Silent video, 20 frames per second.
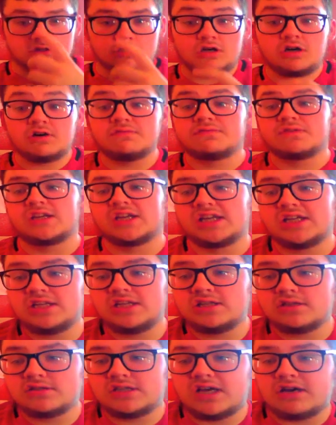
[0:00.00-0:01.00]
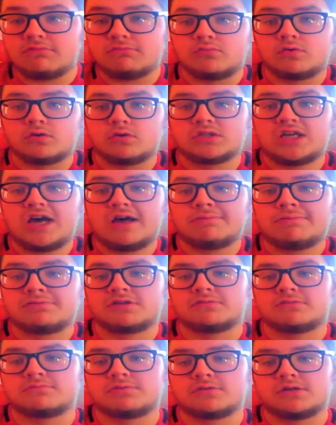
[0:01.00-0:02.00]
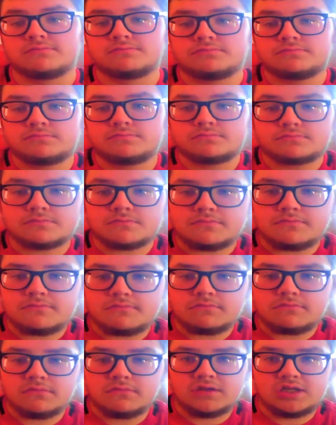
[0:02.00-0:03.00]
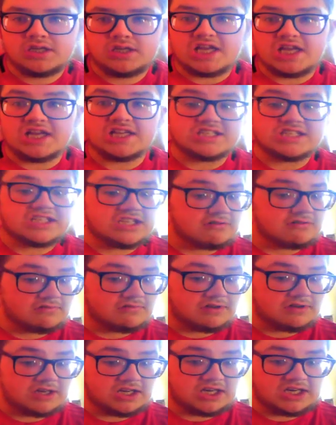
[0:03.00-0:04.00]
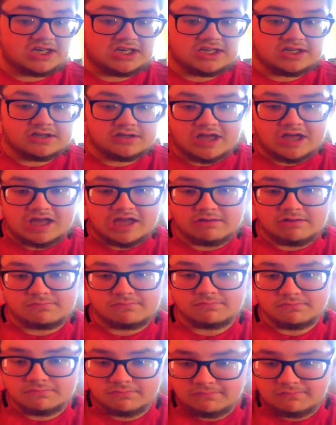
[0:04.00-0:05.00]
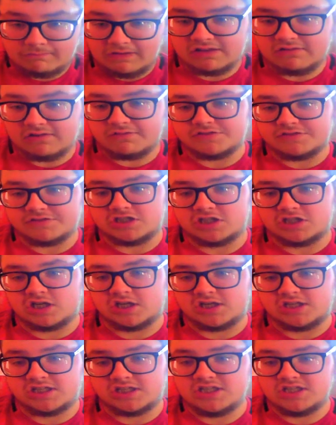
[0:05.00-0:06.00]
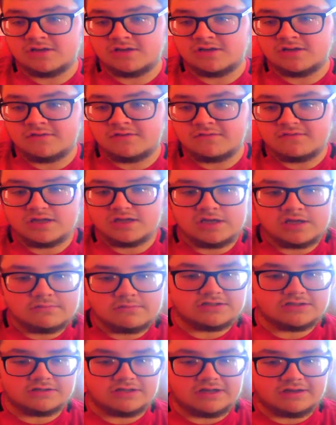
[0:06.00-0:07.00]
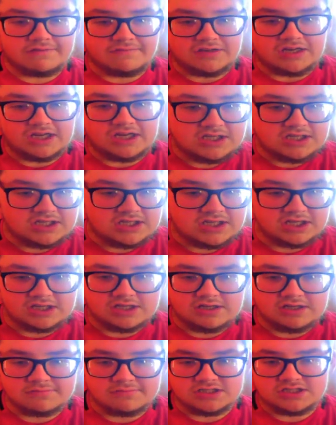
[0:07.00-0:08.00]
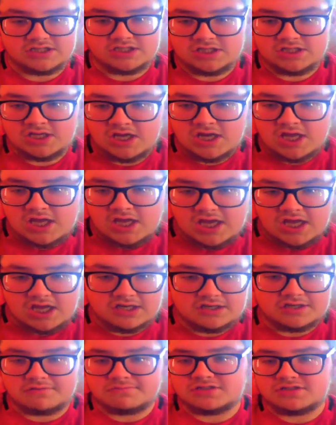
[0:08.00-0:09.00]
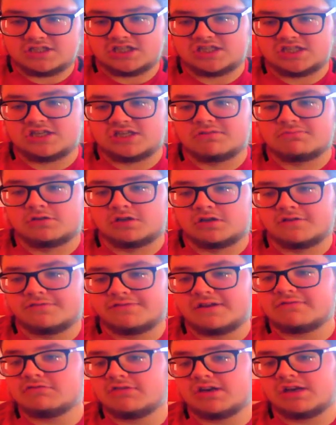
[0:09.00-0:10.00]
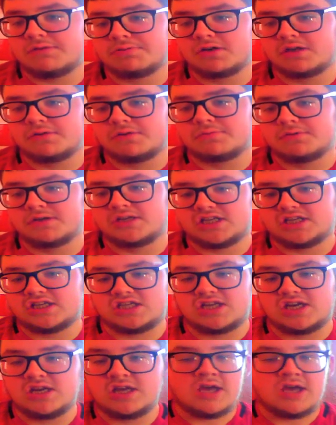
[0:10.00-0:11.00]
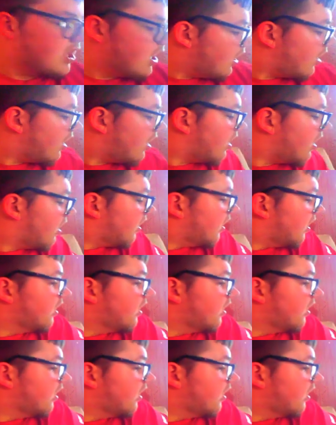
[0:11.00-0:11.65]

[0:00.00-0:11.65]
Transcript: hopefully that won't happen, but that's it really. Thank you all for joining. Please do leave a like, get your comments in the comment section down below. If you haven't already put your prediction in, I'll let you know the